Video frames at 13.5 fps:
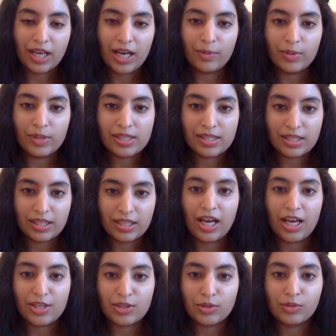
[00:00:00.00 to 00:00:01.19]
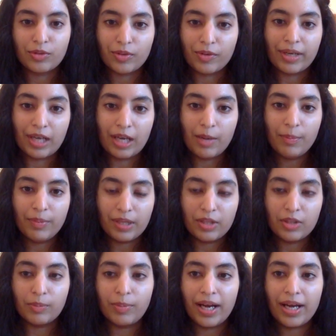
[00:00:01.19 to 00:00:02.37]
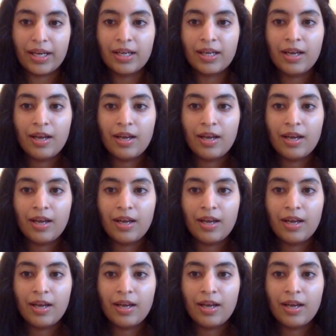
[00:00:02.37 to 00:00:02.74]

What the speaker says: I was in high school growing up in Dubai.